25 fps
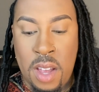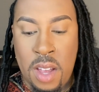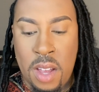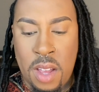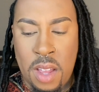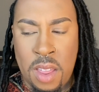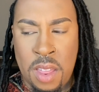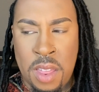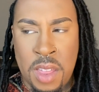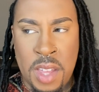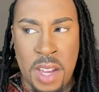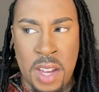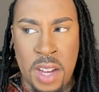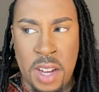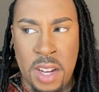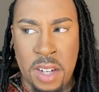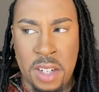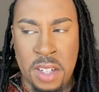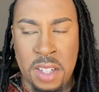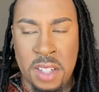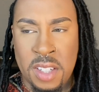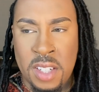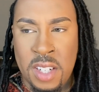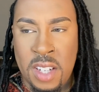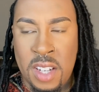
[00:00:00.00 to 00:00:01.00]

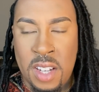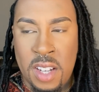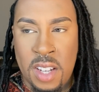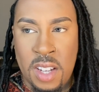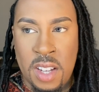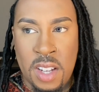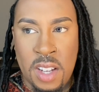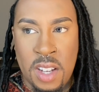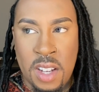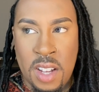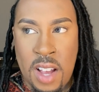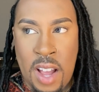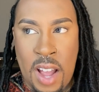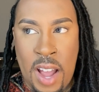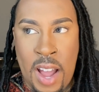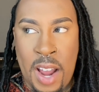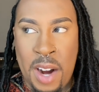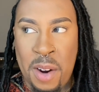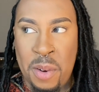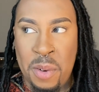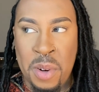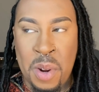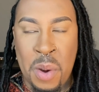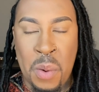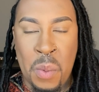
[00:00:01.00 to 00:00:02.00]
then I
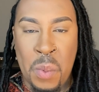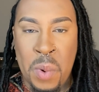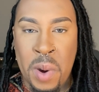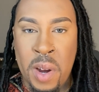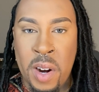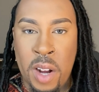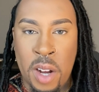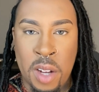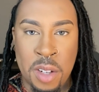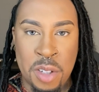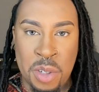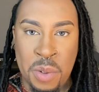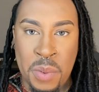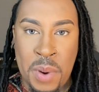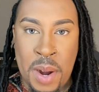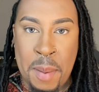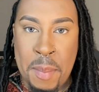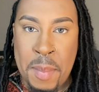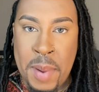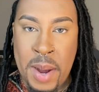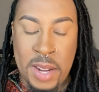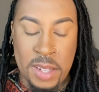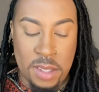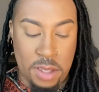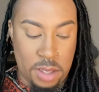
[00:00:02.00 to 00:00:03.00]
don't know what I'll do. I
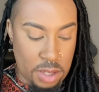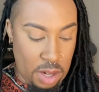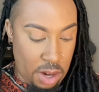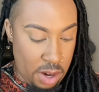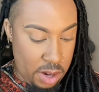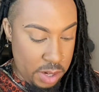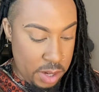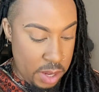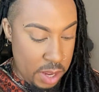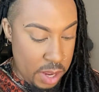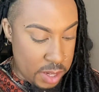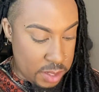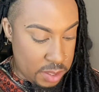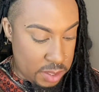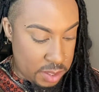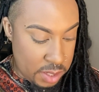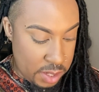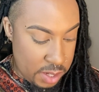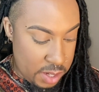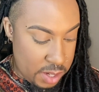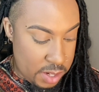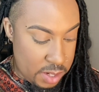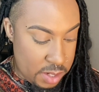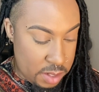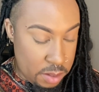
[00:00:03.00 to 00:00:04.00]
might start
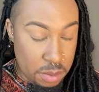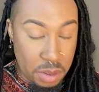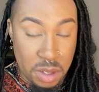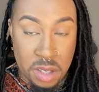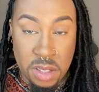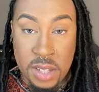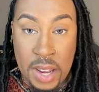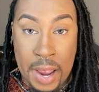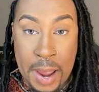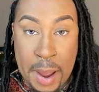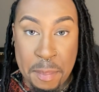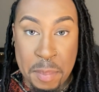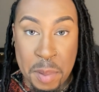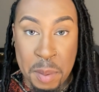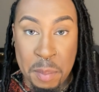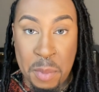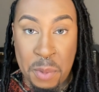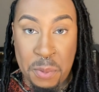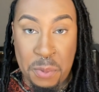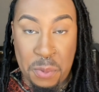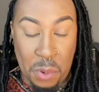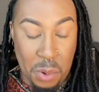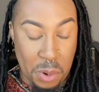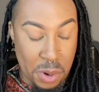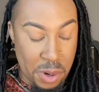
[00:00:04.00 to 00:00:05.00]
cussing. It's happened
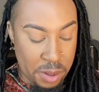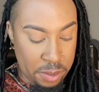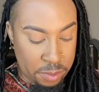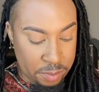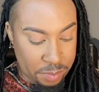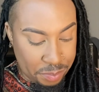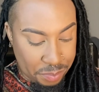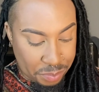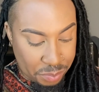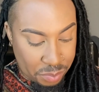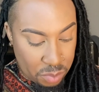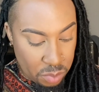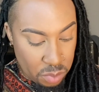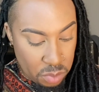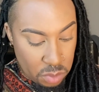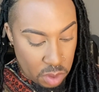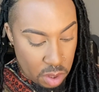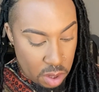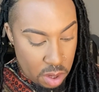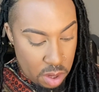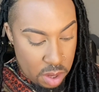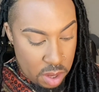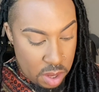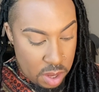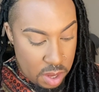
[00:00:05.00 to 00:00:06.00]
before.
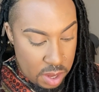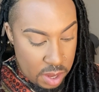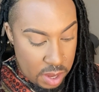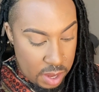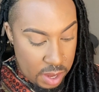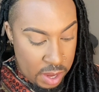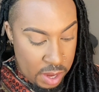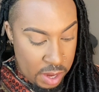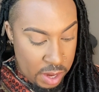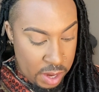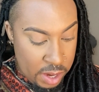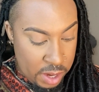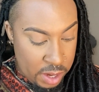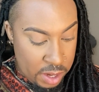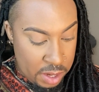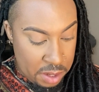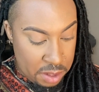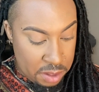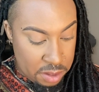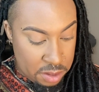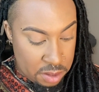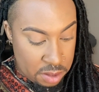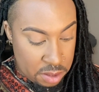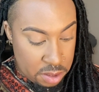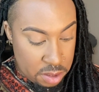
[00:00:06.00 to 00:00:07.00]

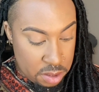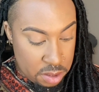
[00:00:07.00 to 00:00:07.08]
And